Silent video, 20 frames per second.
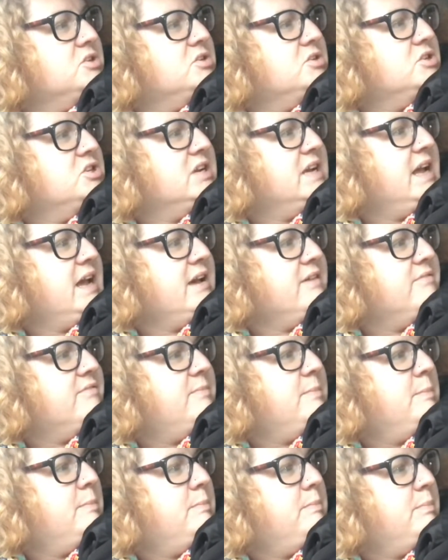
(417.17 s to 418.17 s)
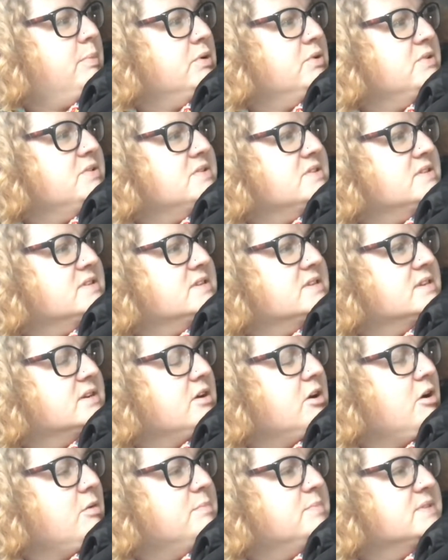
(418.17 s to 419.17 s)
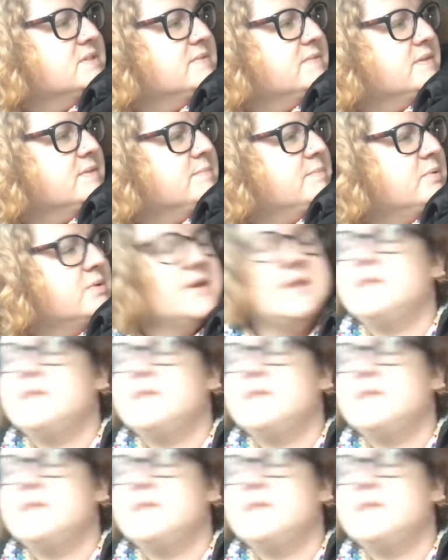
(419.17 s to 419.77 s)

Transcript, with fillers: GF buns, cobs for putting